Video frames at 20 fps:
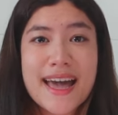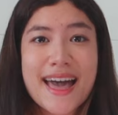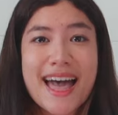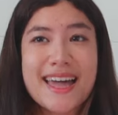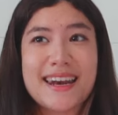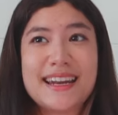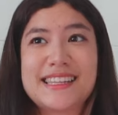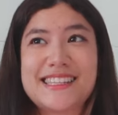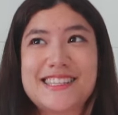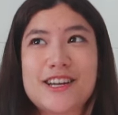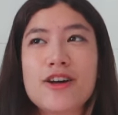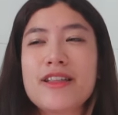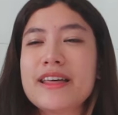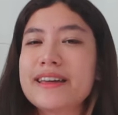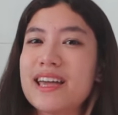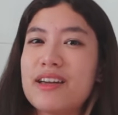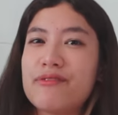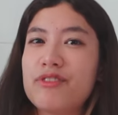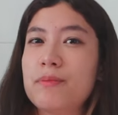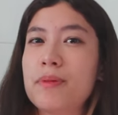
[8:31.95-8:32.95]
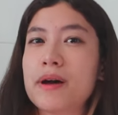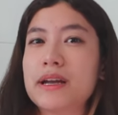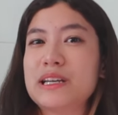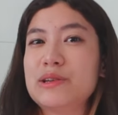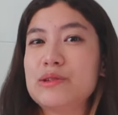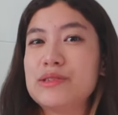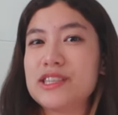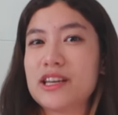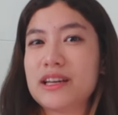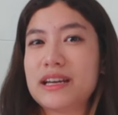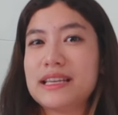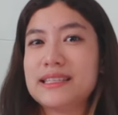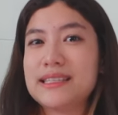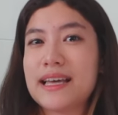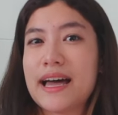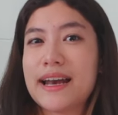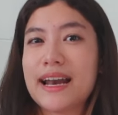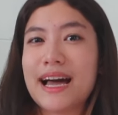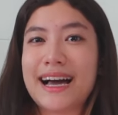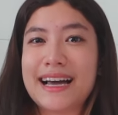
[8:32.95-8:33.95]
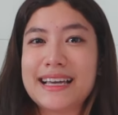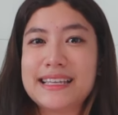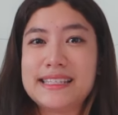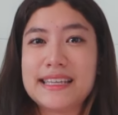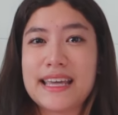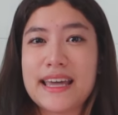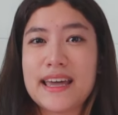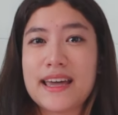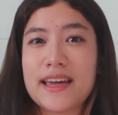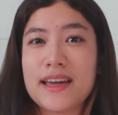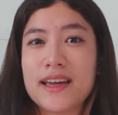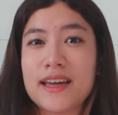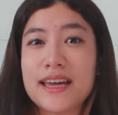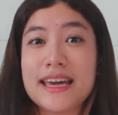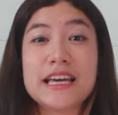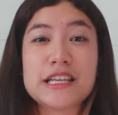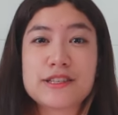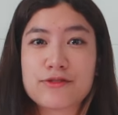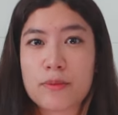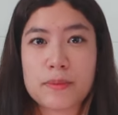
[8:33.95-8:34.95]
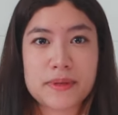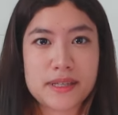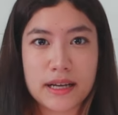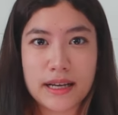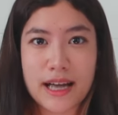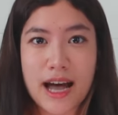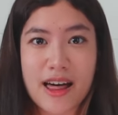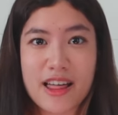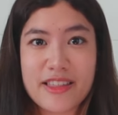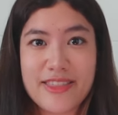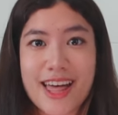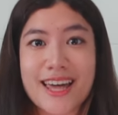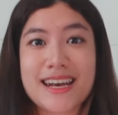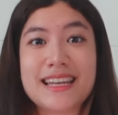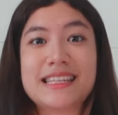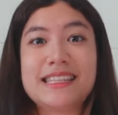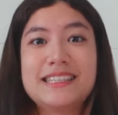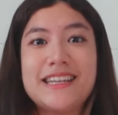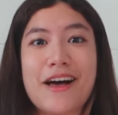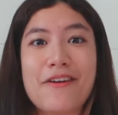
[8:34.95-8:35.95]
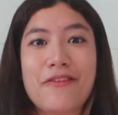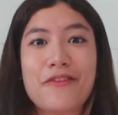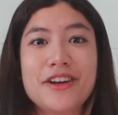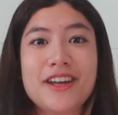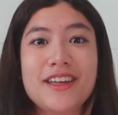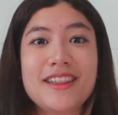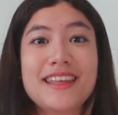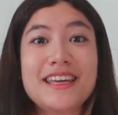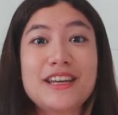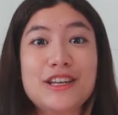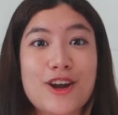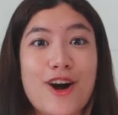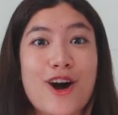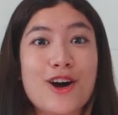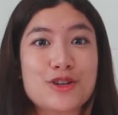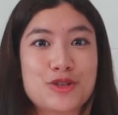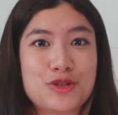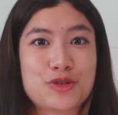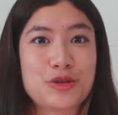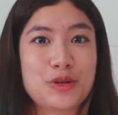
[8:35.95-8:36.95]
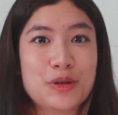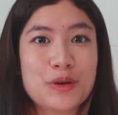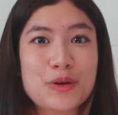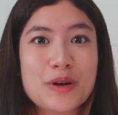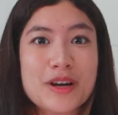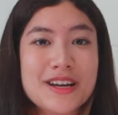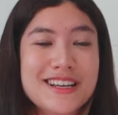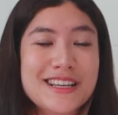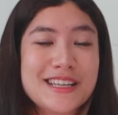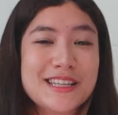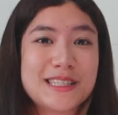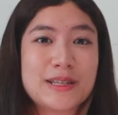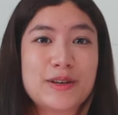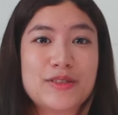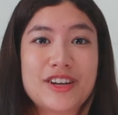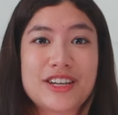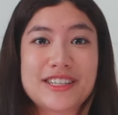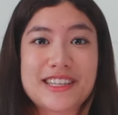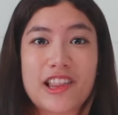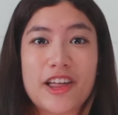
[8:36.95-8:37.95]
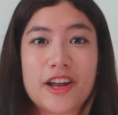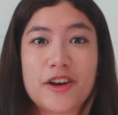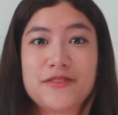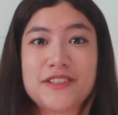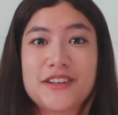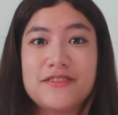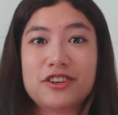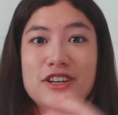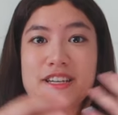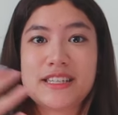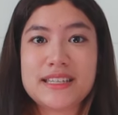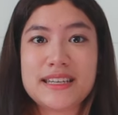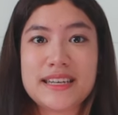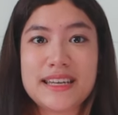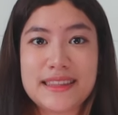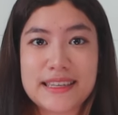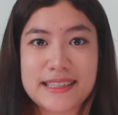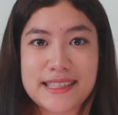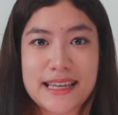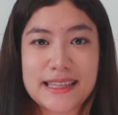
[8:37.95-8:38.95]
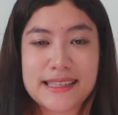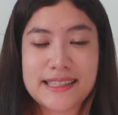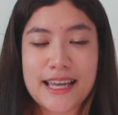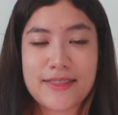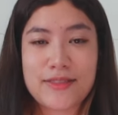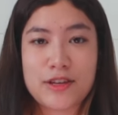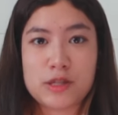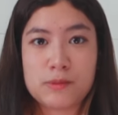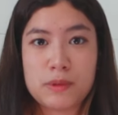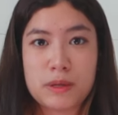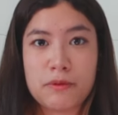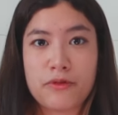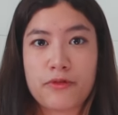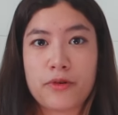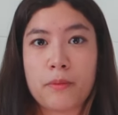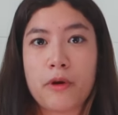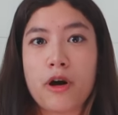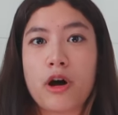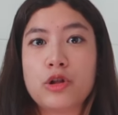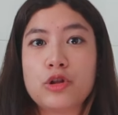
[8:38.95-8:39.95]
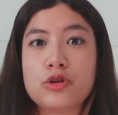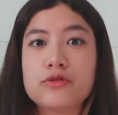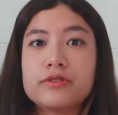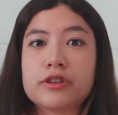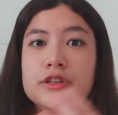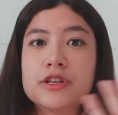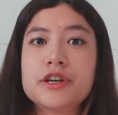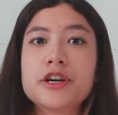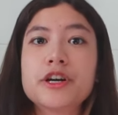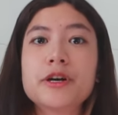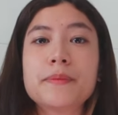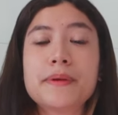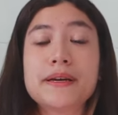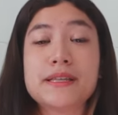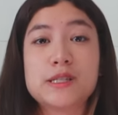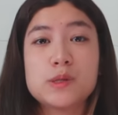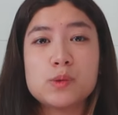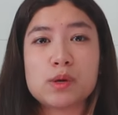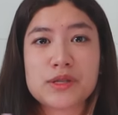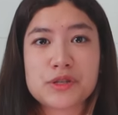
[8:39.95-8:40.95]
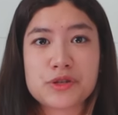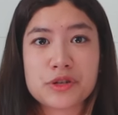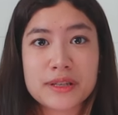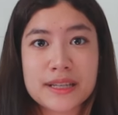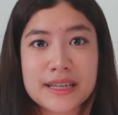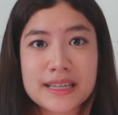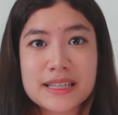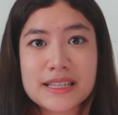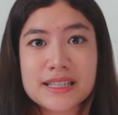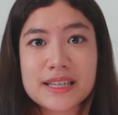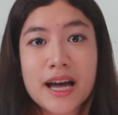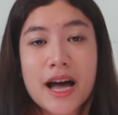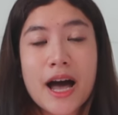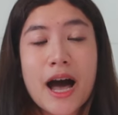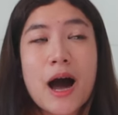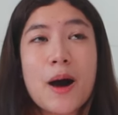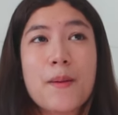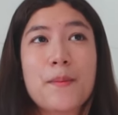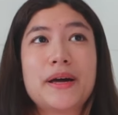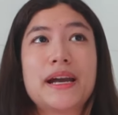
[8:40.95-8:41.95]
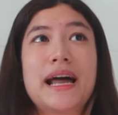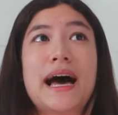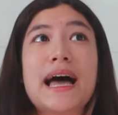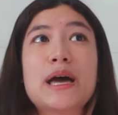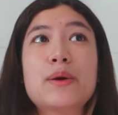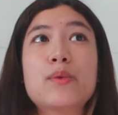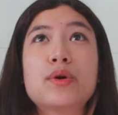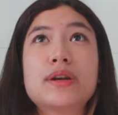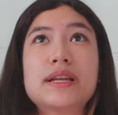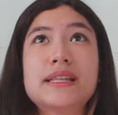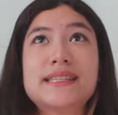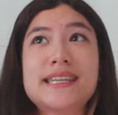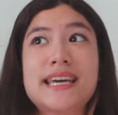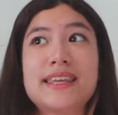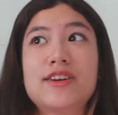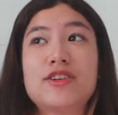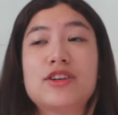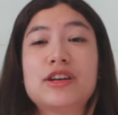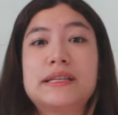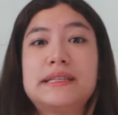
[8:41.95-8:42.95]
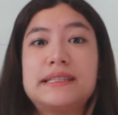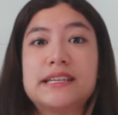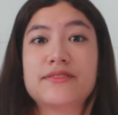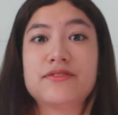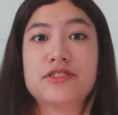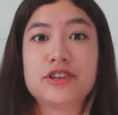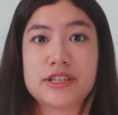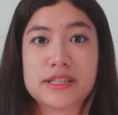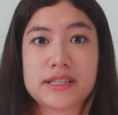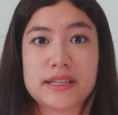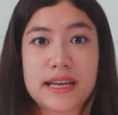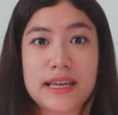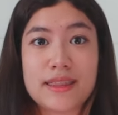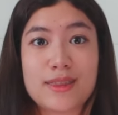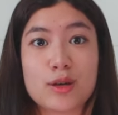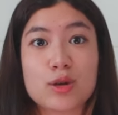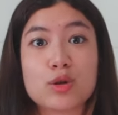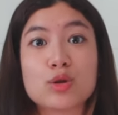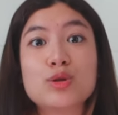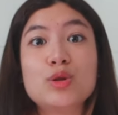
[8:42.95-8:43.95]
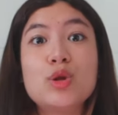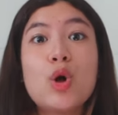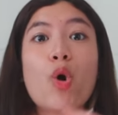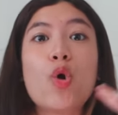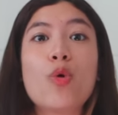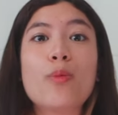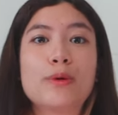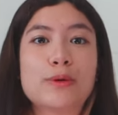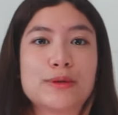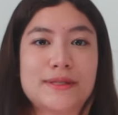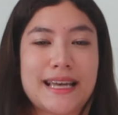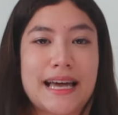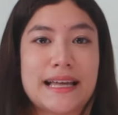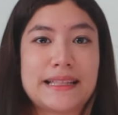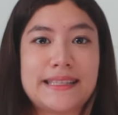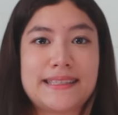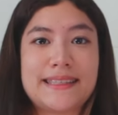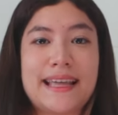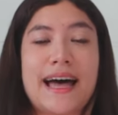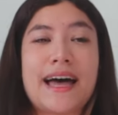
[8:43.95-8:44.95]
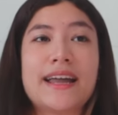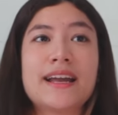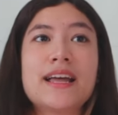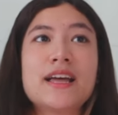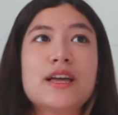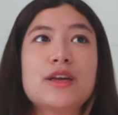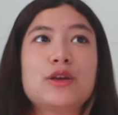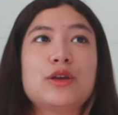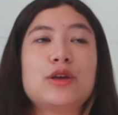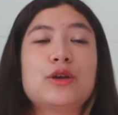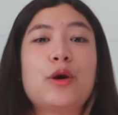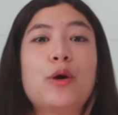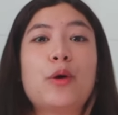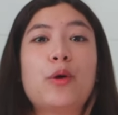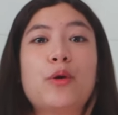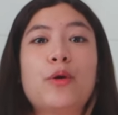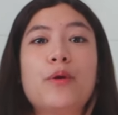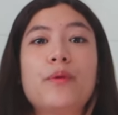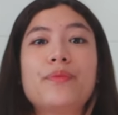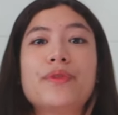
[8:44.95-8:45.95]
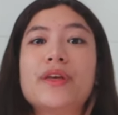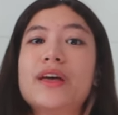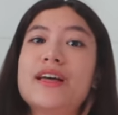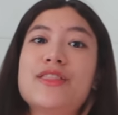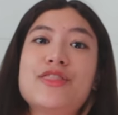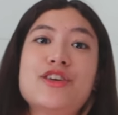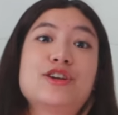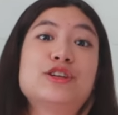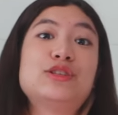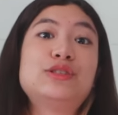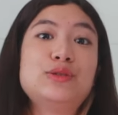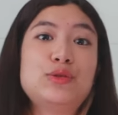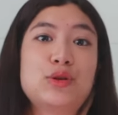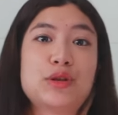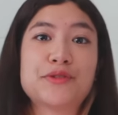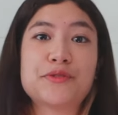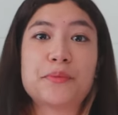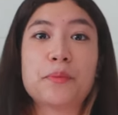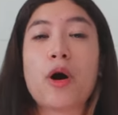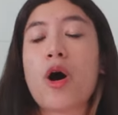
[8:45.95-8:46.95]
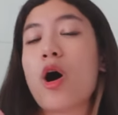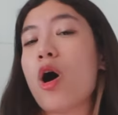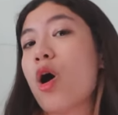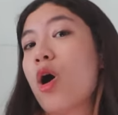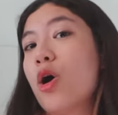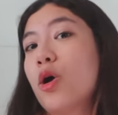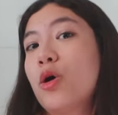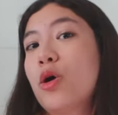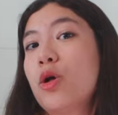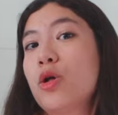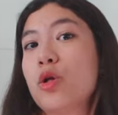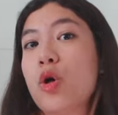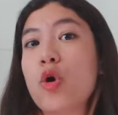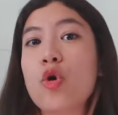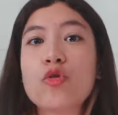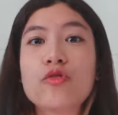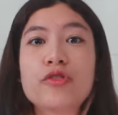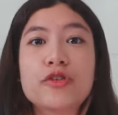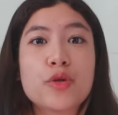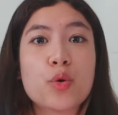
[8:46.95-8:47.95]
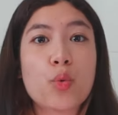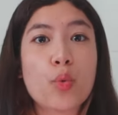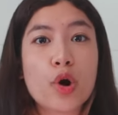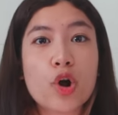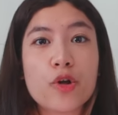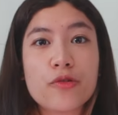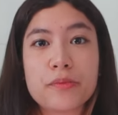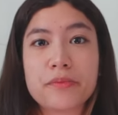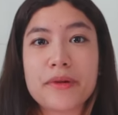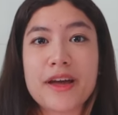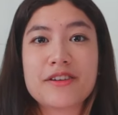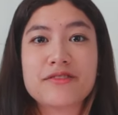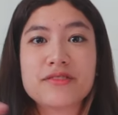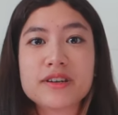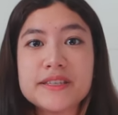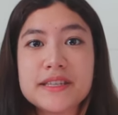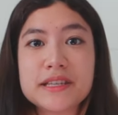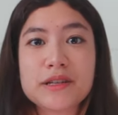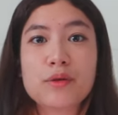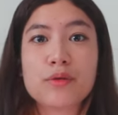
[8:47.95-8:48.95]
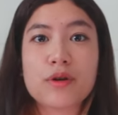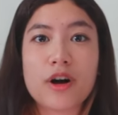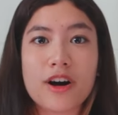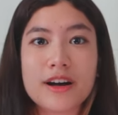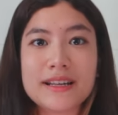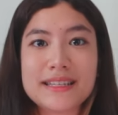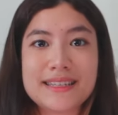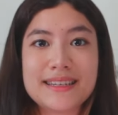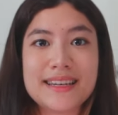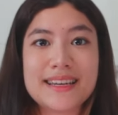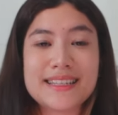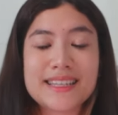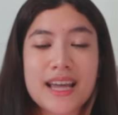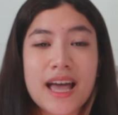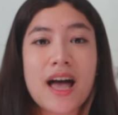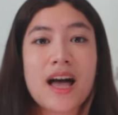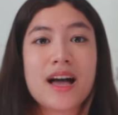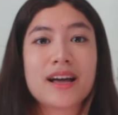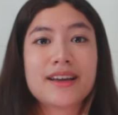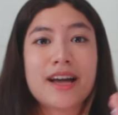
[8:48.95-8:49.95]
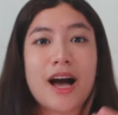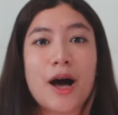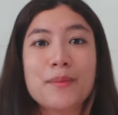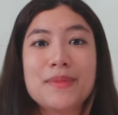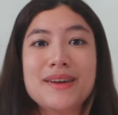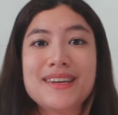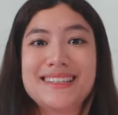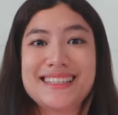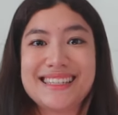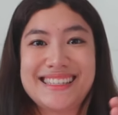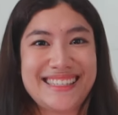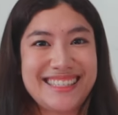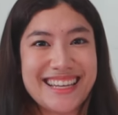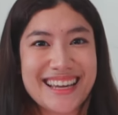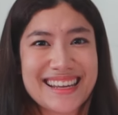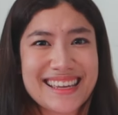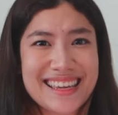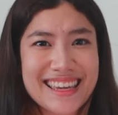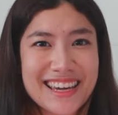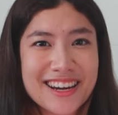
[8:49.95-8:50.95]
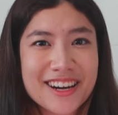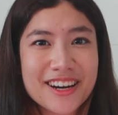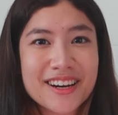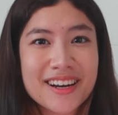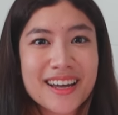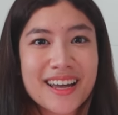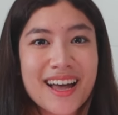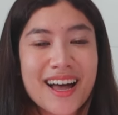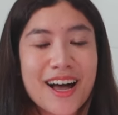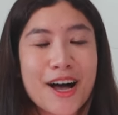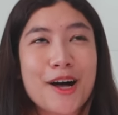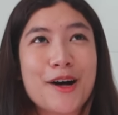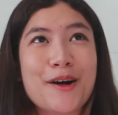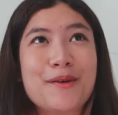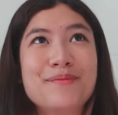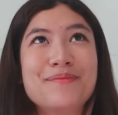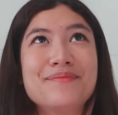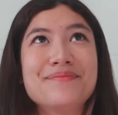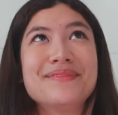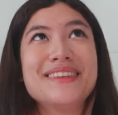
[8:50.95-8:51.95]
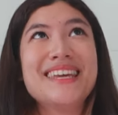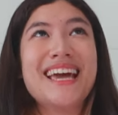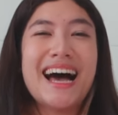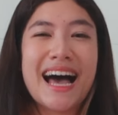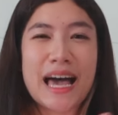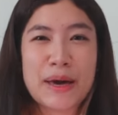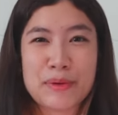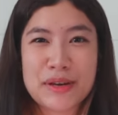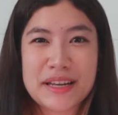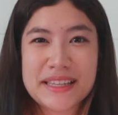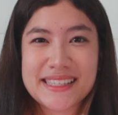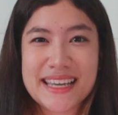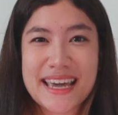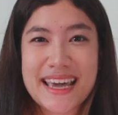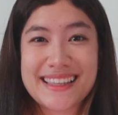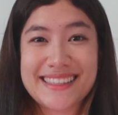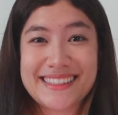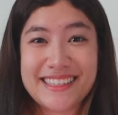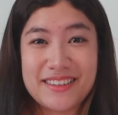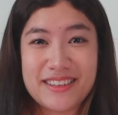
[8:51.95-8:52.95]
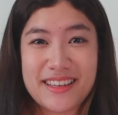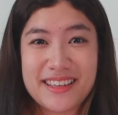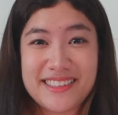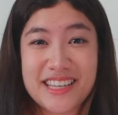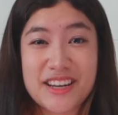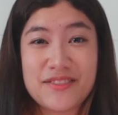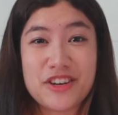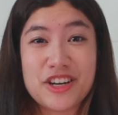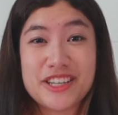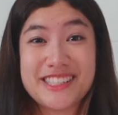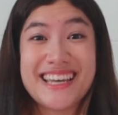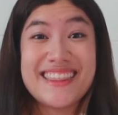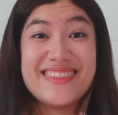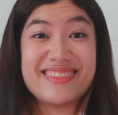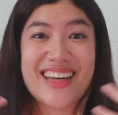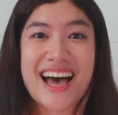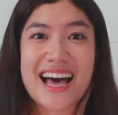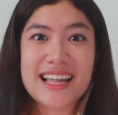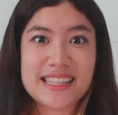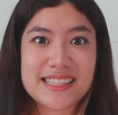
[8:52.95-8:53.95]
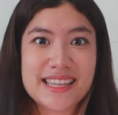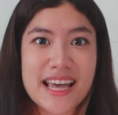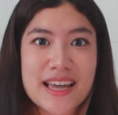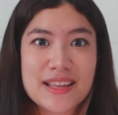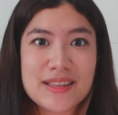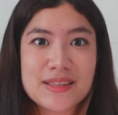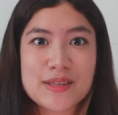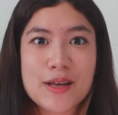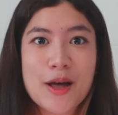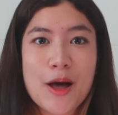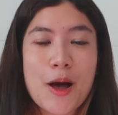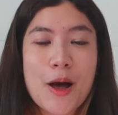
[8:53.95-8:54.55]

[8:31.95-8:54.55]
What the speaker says: And it's not like everybody who studies at HSG is from St. Gallen. That is definitely not true. So there's a lot of diversity in the sense that there's people from all over Europe and Switzerland. But I wouldn't say there is diversity in the global sense that, you know, there are students from all over the world, from every single continent, coming to study here. Yeah, I wouldn't say it's diverse in that sense,